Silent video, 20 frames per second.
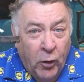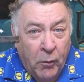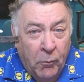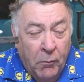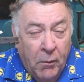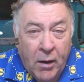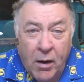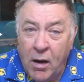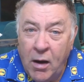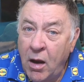on
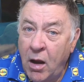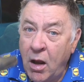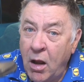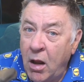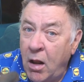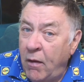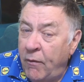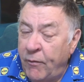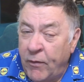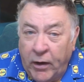them.
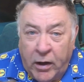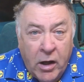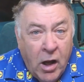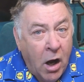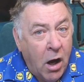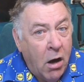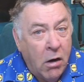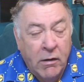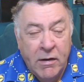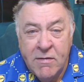The
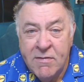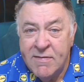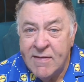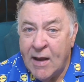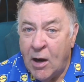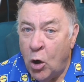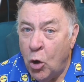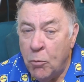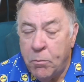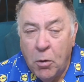car is
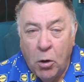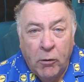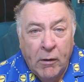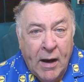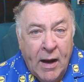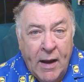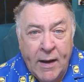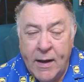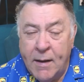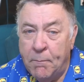set up
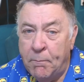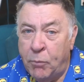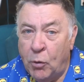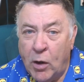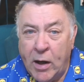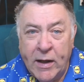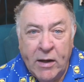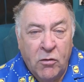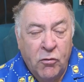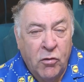all right. The
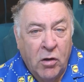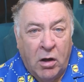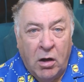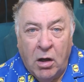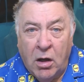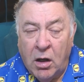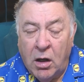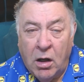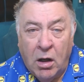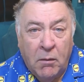brakes
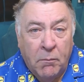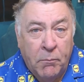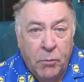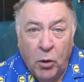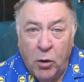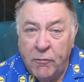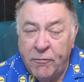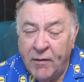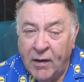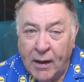are
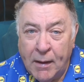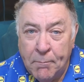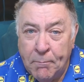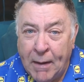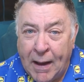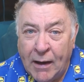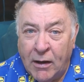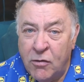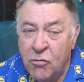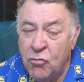perfectly
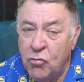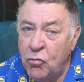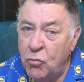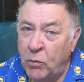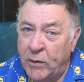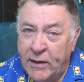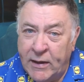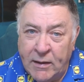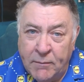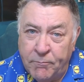
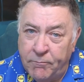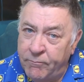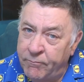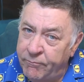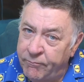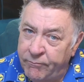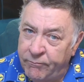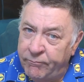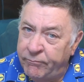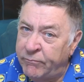balanced. When you
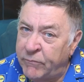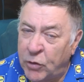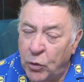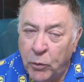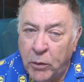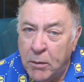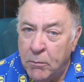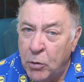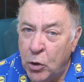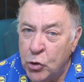
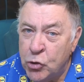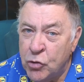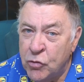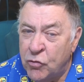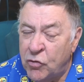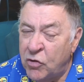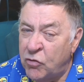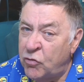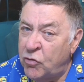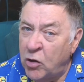do an
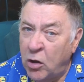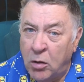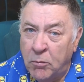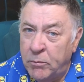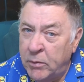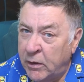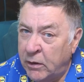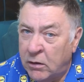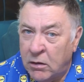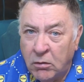emergency
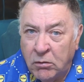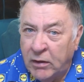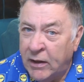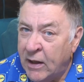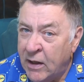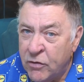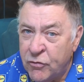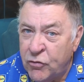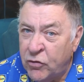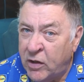stop, you don't
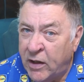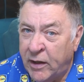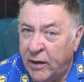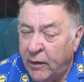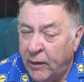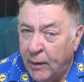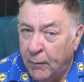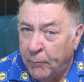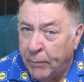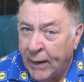get a
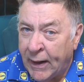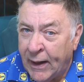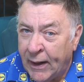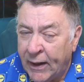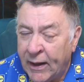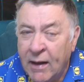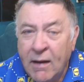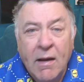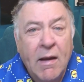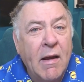skid at the
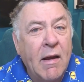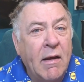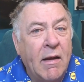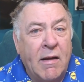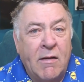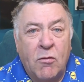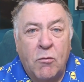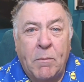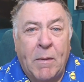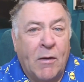back.
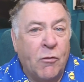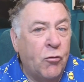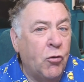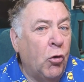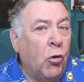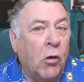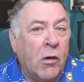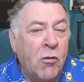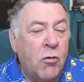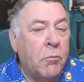It's
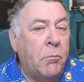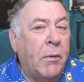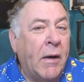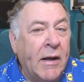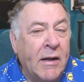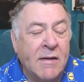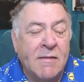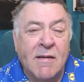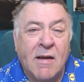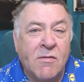passed all its
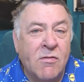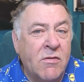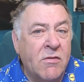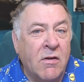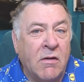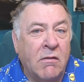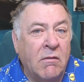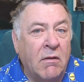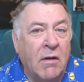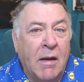brake
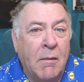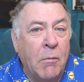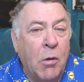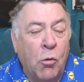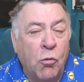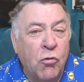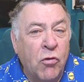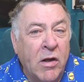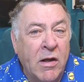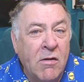tests at
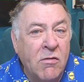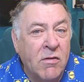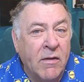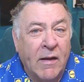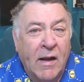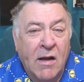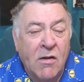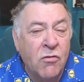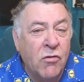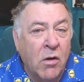MOTs
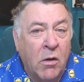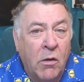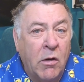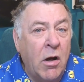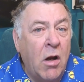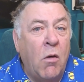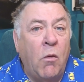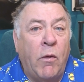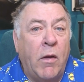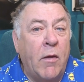and that. So
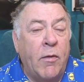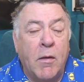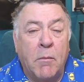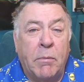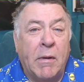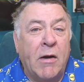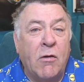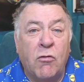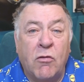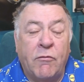I know that
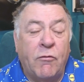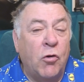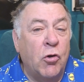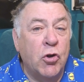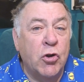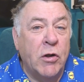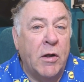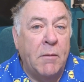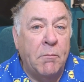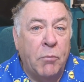the brakes are
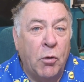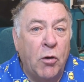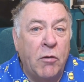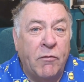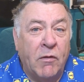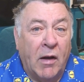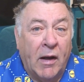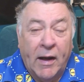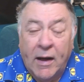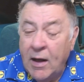functioning
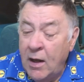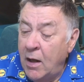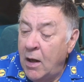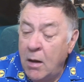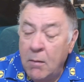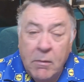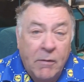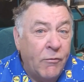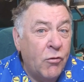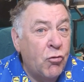perfectly.
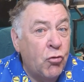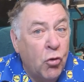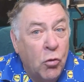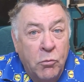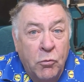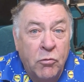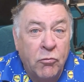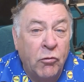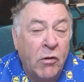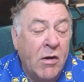But for
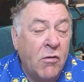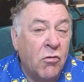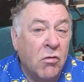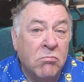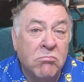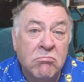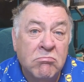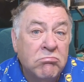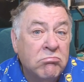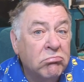some
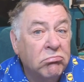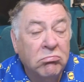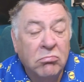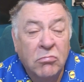reason,